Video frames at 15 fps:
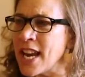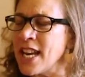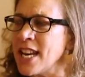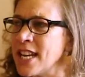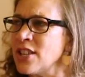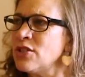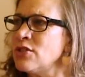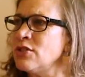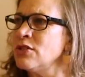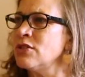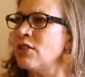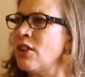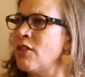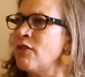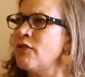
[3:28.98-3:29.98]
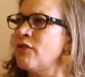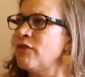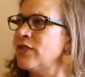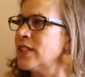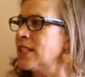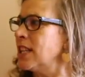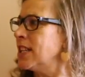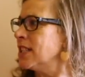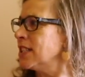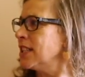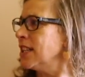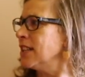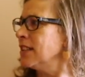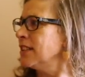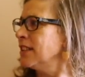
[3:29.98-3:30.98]
any issues of
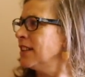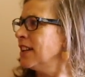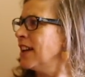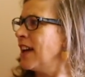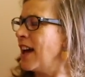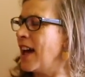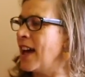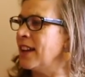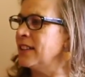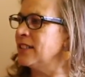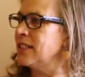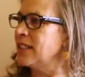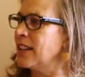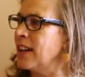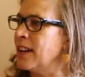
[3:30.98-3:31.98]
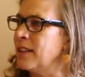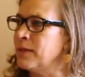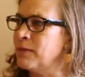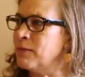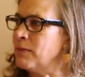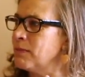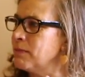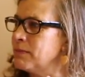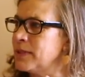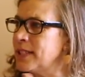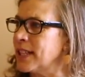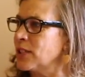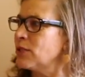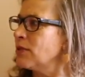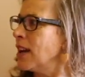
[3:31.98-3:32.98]
fertility and
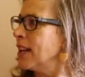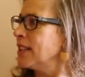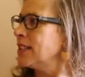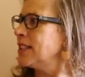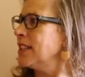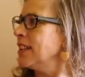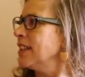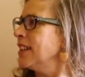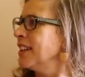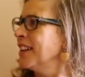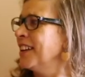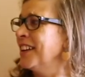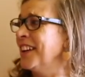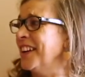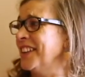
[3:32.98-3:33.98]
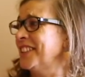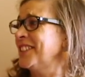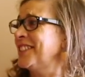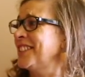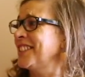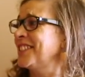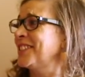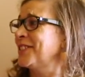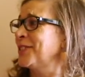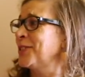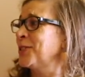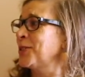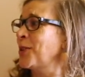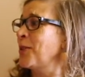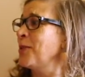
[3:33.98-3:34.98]
sexuality. It's just
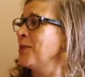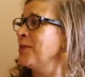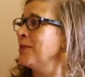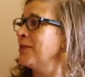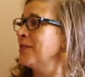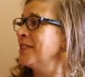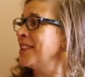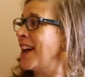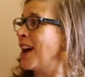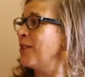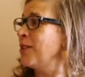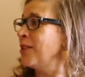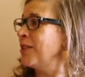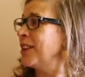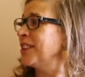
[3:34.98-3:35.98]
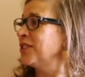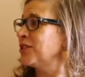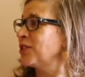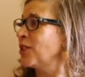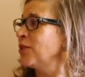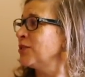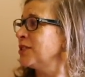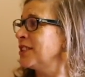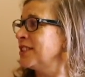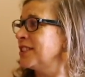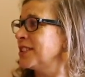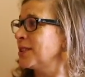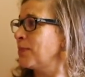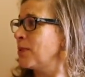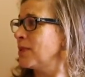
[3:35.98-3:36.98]
so narrow and so
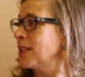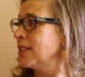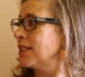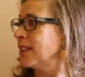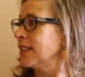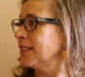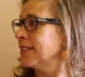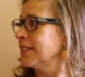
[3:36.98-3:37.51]
disappointing.